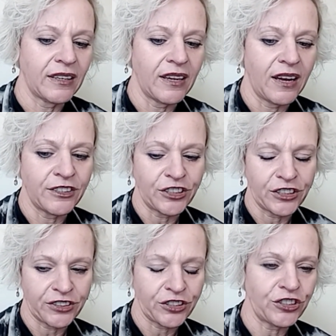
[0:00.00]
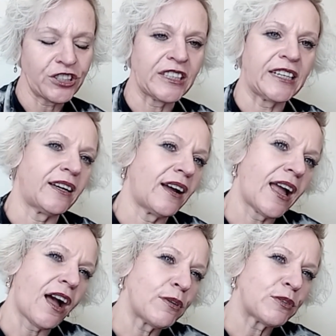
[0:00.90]
under surgically, I
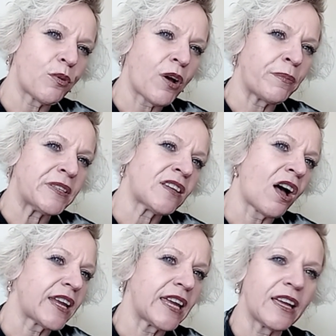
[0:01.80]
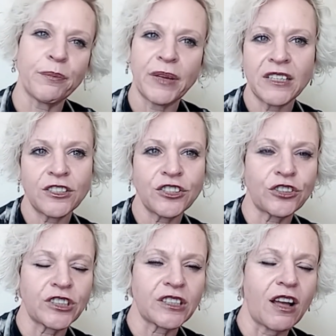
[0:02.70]
always woke up and saw him in a
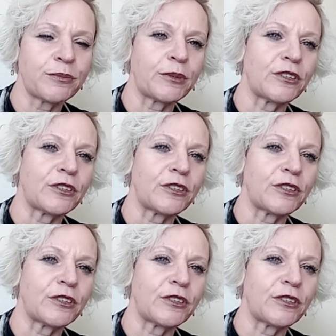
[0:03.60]
deserted hospital.